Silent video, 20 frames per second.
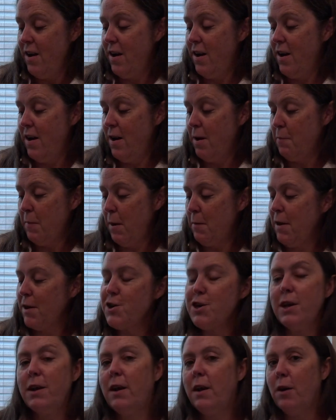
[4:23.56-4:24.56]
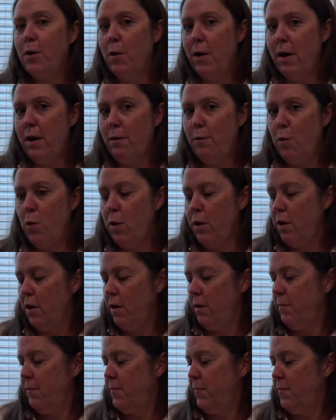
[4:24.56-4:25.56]
I'm actually gonna go out of
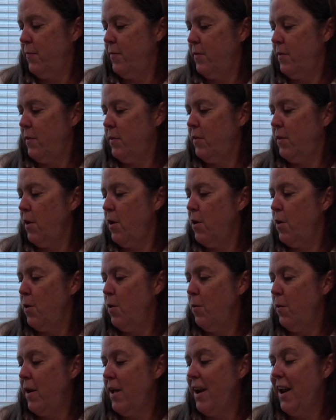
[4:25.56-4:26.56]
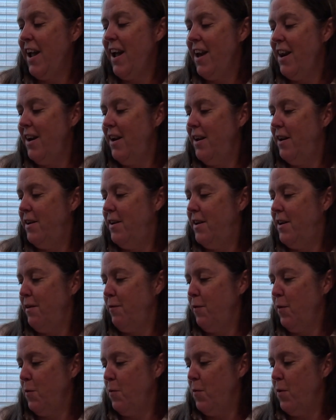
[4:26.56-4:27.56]
order. So, and I added a
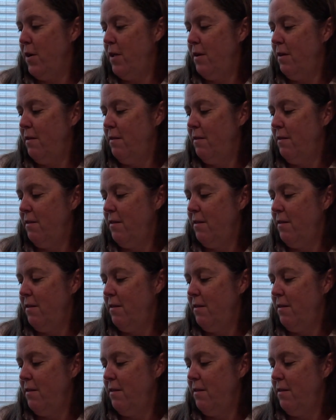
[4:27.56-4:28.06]
different one.